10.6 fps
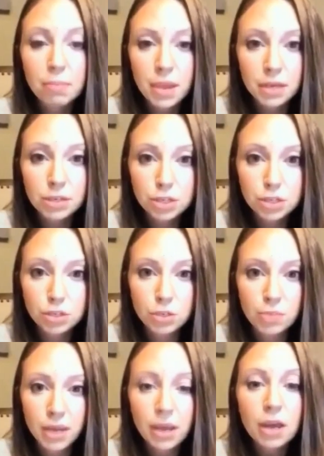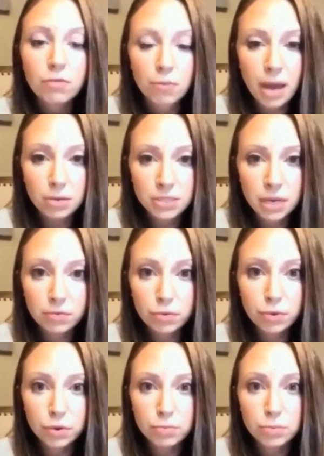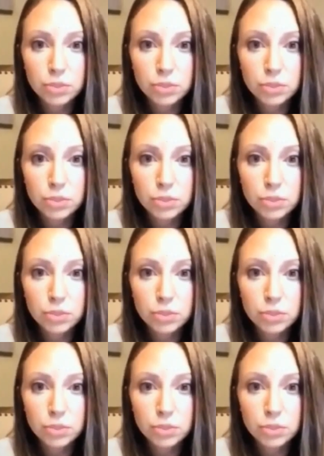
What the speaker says: manage the tubing from outside of the rooms.